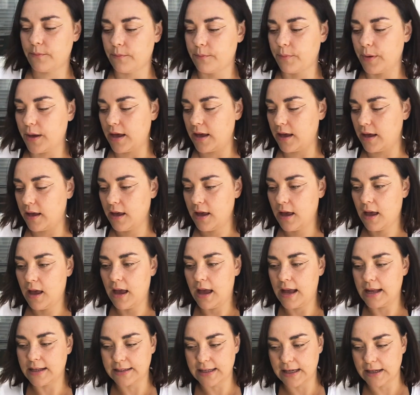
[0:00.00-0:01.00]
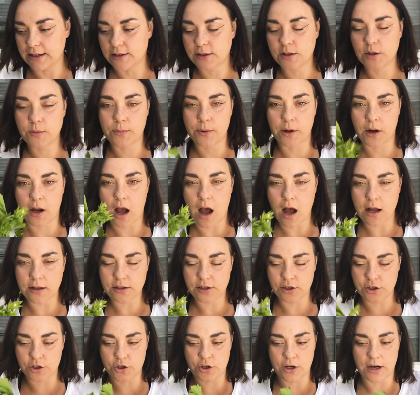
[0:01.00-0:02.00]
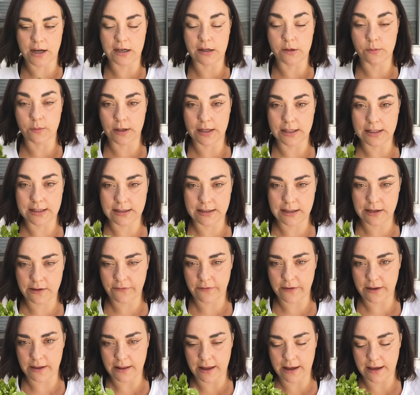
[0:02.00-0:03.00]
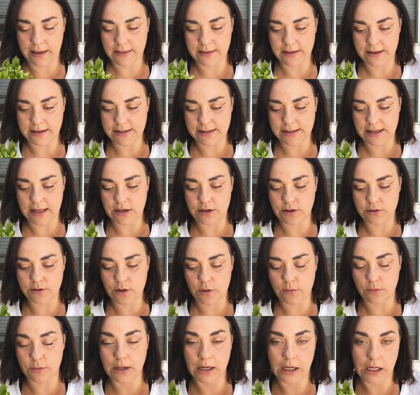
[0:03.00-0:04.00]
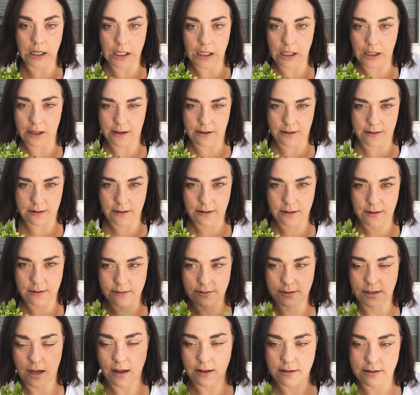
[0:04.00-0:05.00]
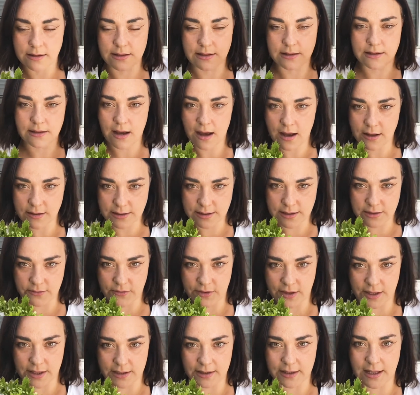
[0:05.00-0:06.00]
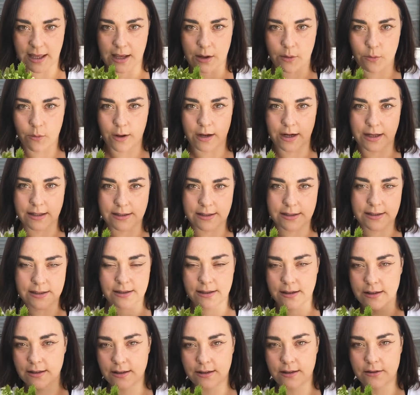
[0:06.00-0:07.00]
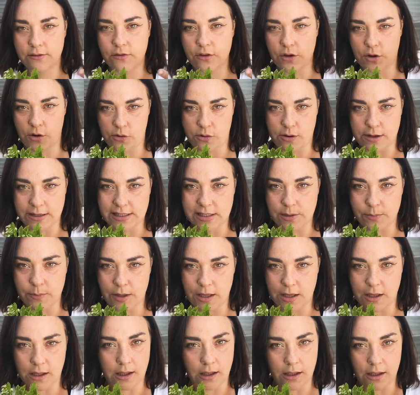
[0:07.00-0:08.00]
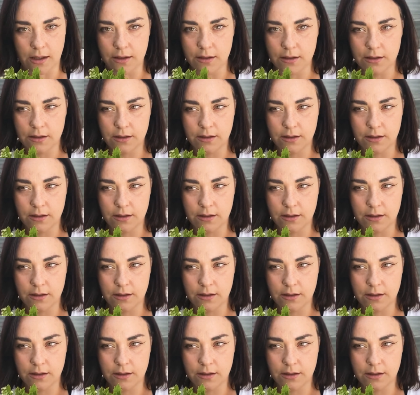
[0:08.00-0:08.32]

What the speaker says: But it's like super concentrated when it's leafy like this, and you don't need tons and tons of it like when it's the crispy,